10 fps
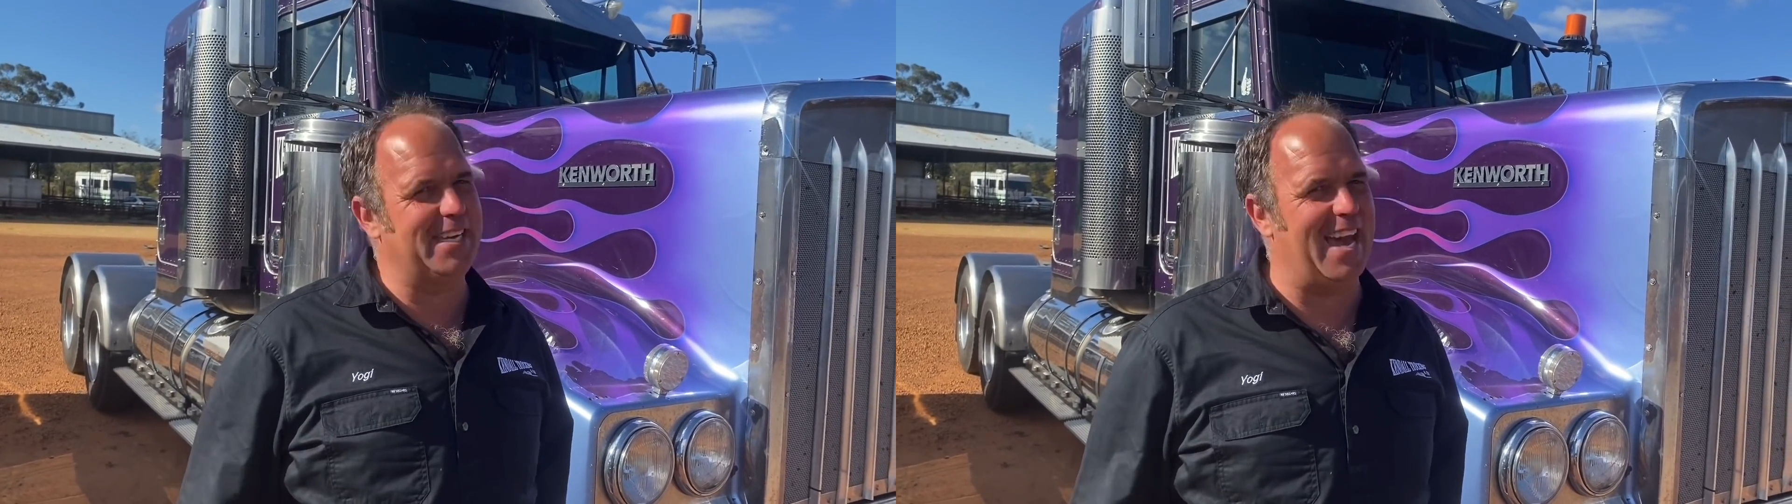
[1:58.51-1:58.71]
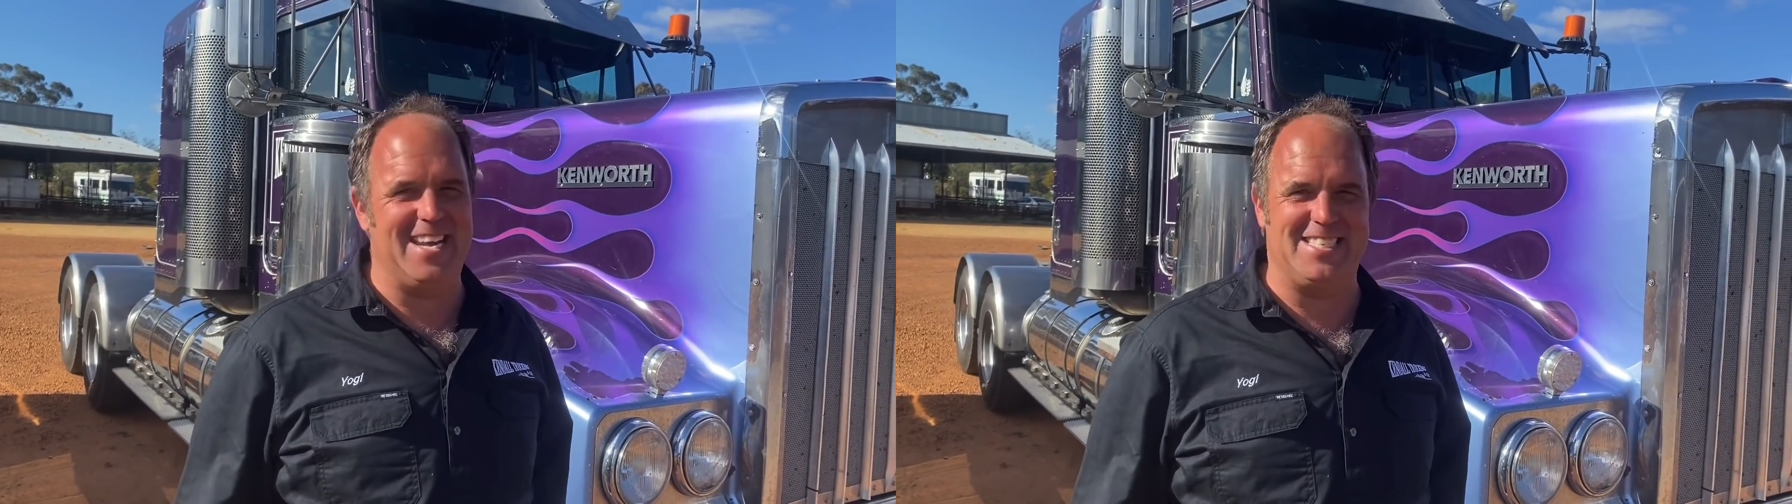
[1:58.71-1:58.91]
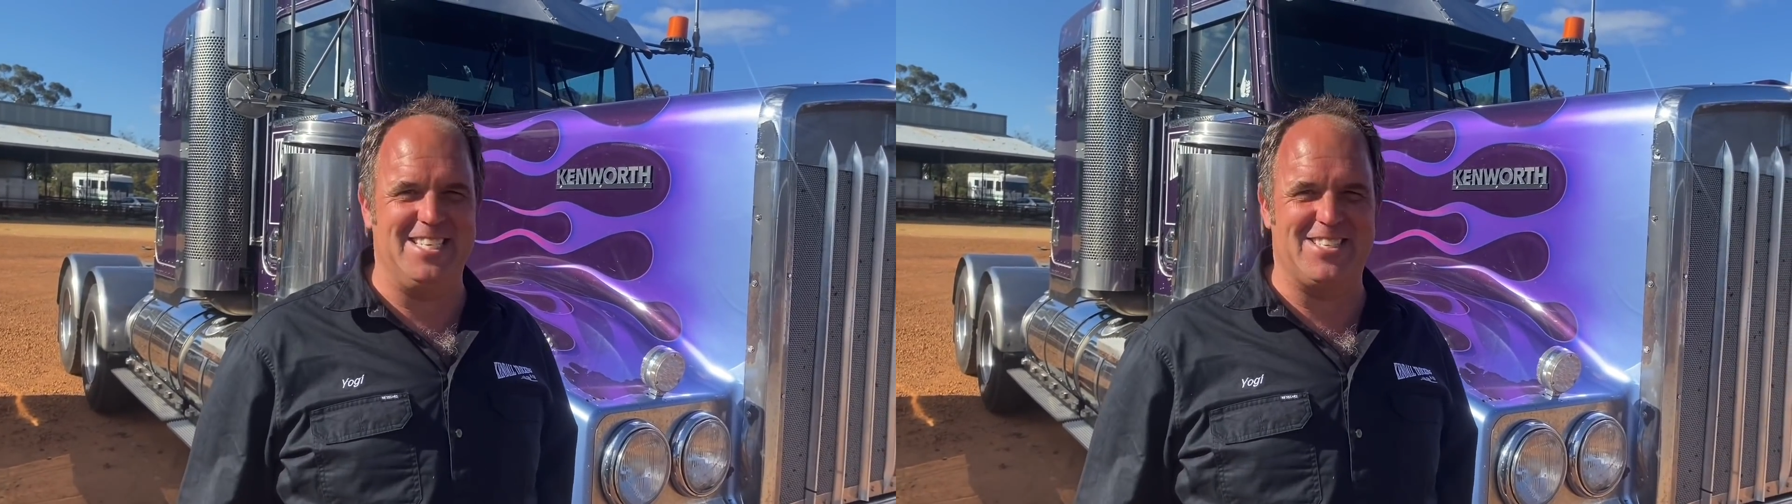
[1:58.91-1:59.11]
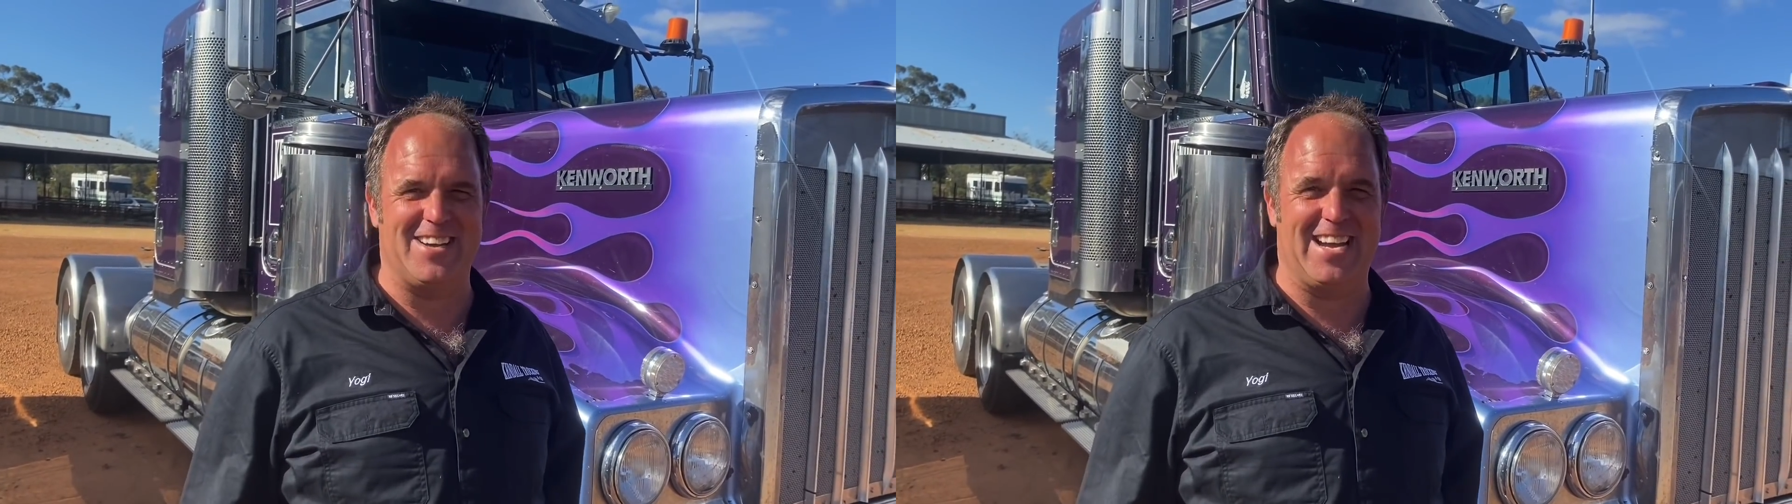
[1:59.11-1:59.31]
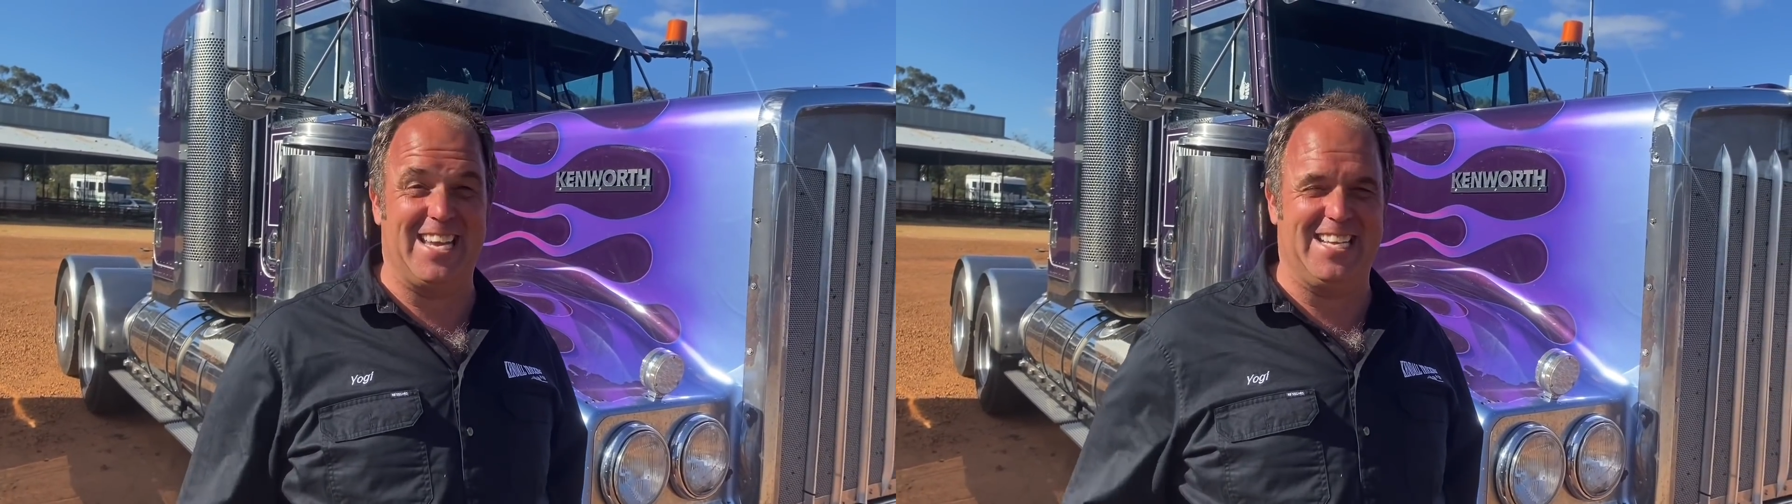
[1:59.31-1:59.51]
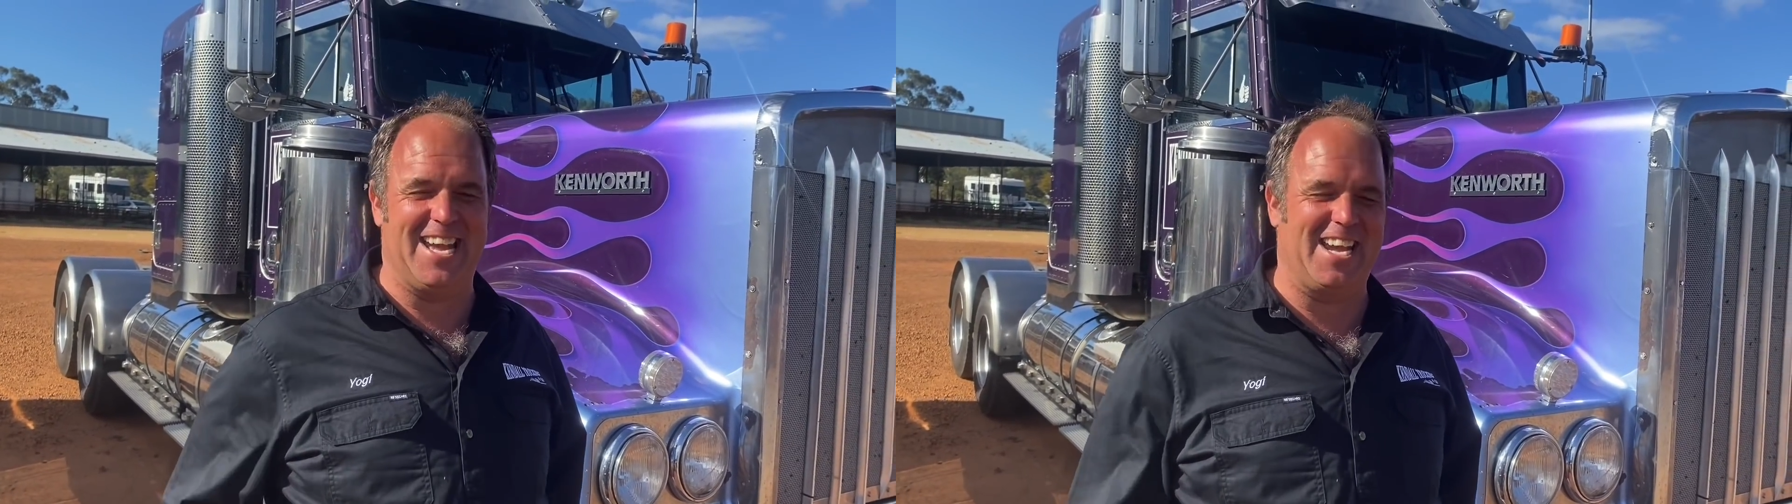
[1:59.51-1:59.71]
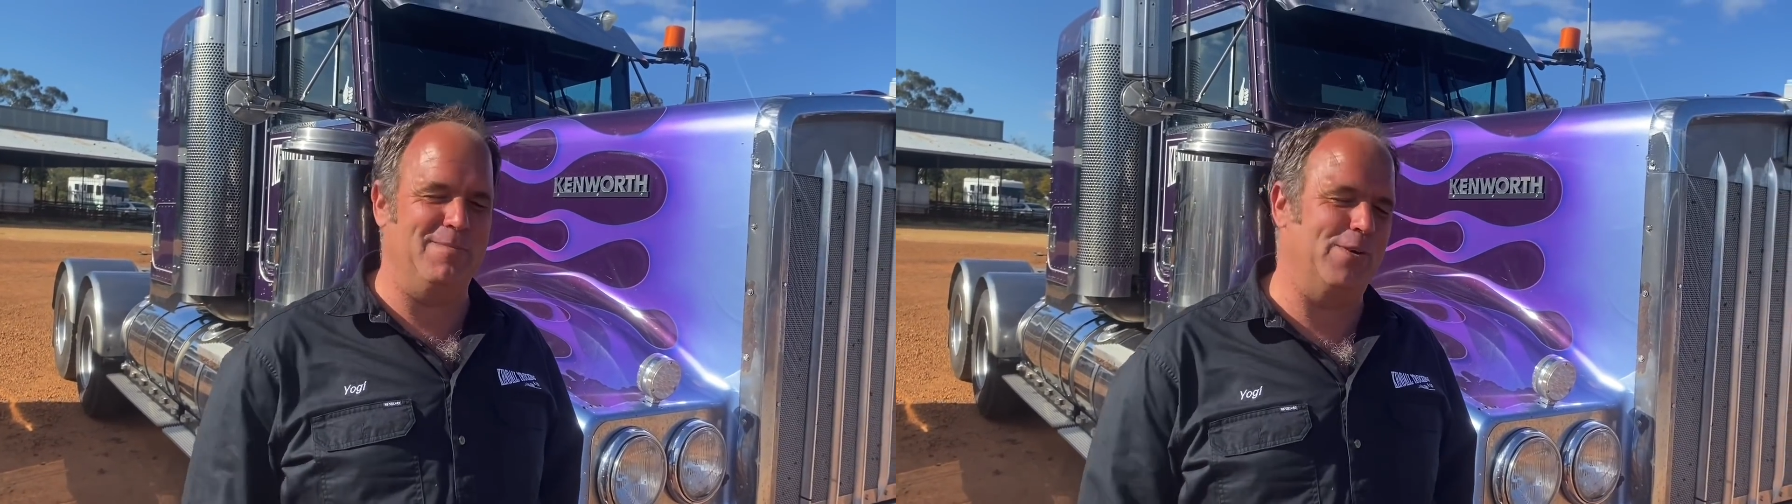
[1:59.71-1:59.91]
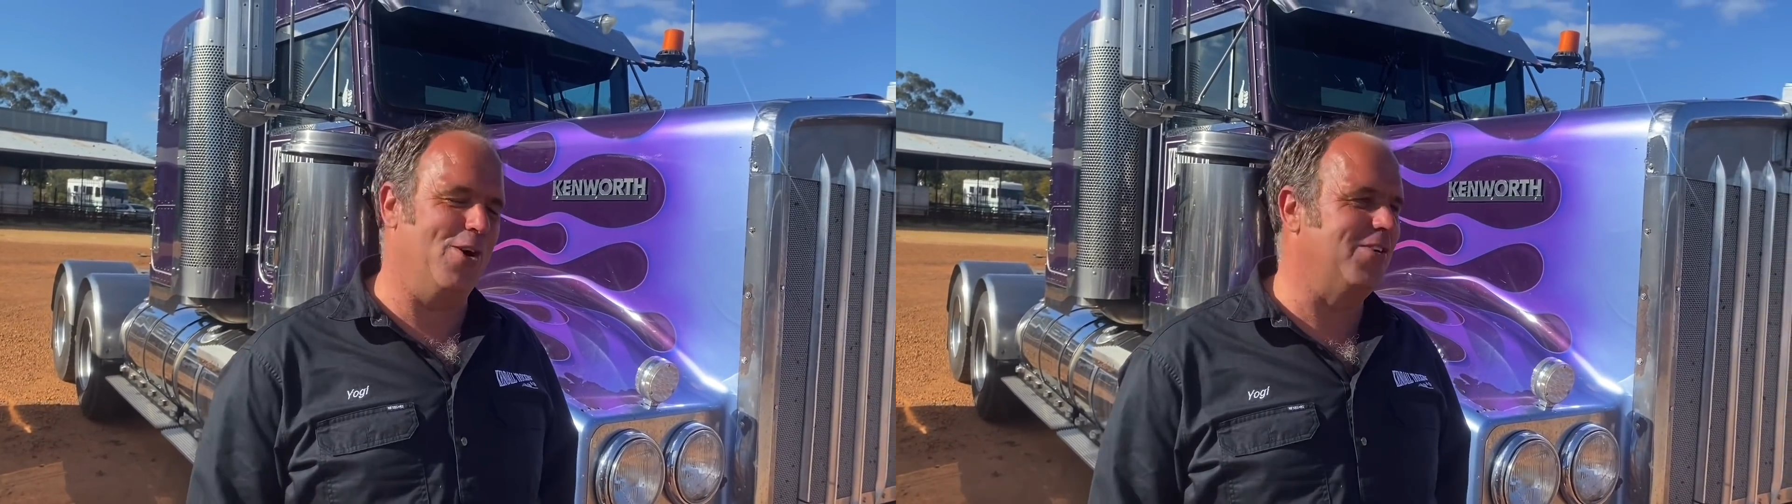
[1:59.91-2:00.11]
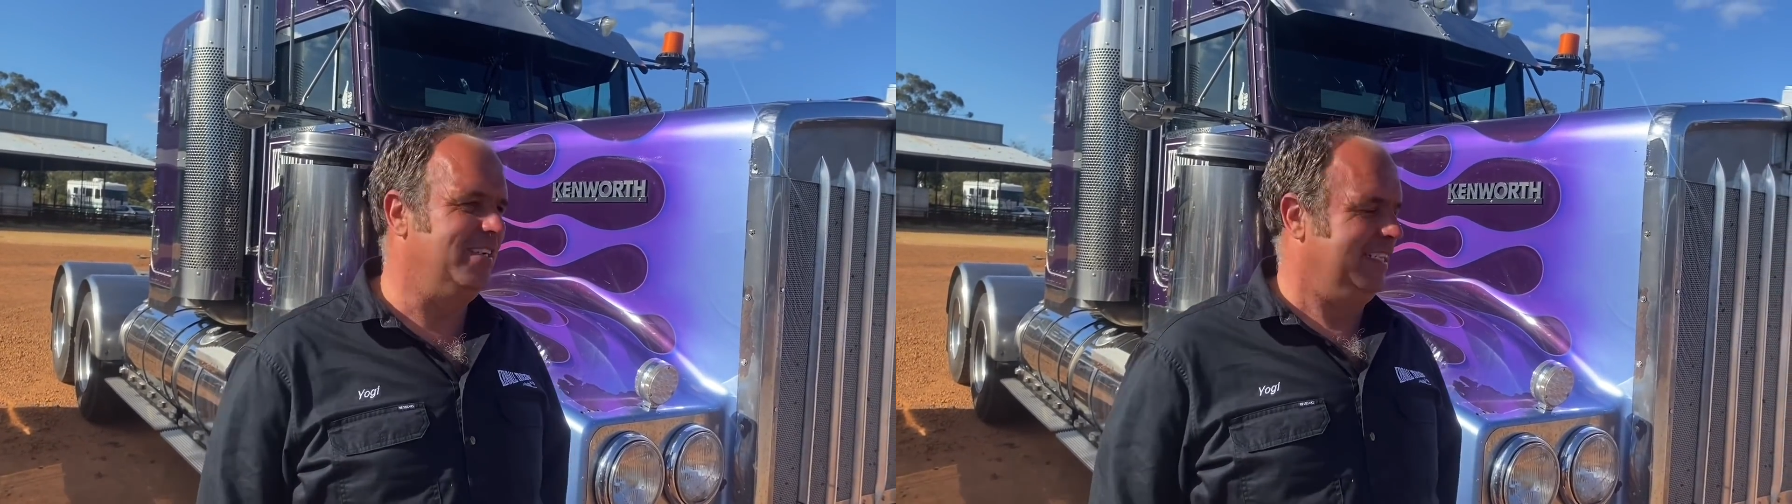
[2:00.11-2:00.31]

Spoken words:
Ks in this truck yet. Don't get me wrong.